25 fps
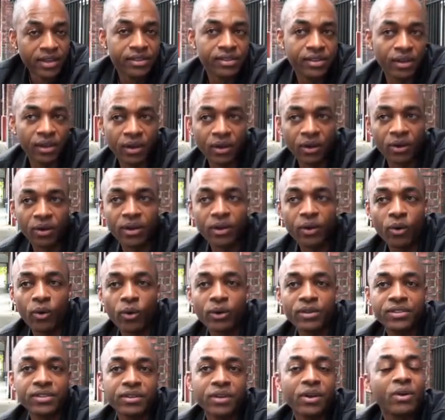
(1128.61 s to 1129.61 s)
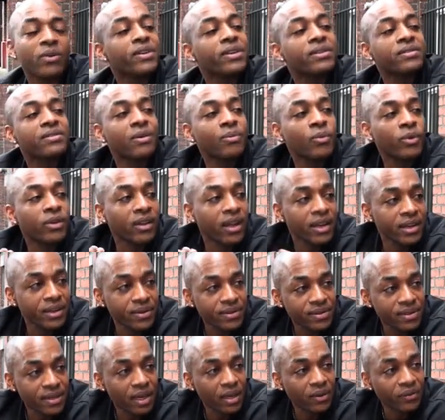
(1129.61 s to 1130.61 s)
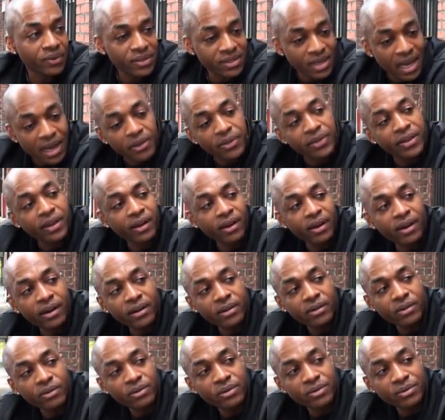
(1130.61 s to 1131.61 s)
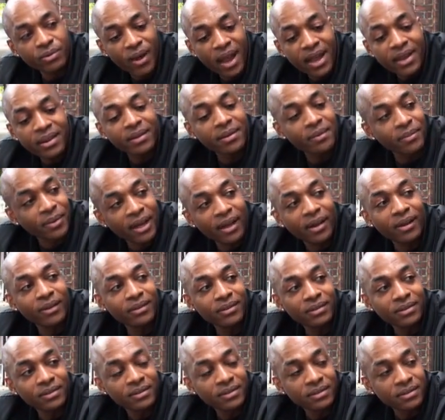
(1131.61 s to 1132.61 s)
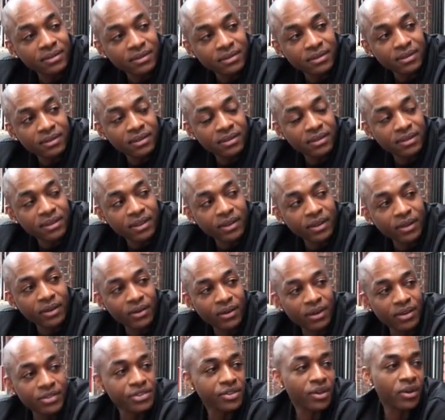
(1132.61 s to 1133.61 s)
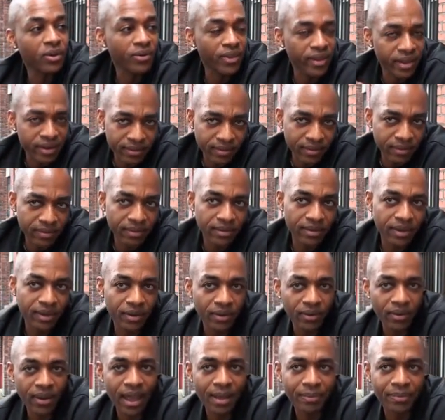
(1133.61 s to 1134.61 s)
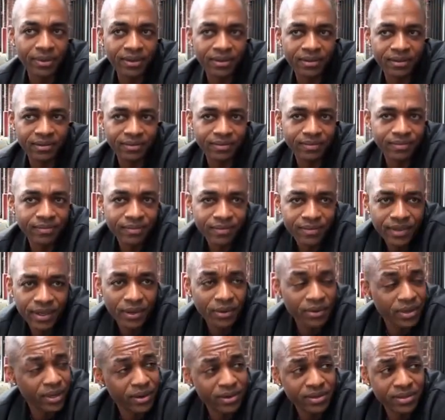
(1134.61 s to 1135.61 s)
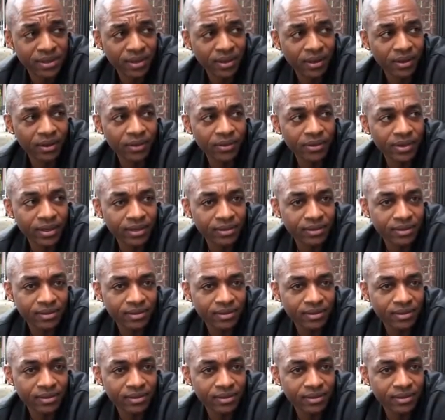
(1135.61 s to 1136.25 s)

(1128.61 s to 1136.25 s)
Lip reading: So, or to know that someone like yourself is out there who's writing about a show that happened years ago.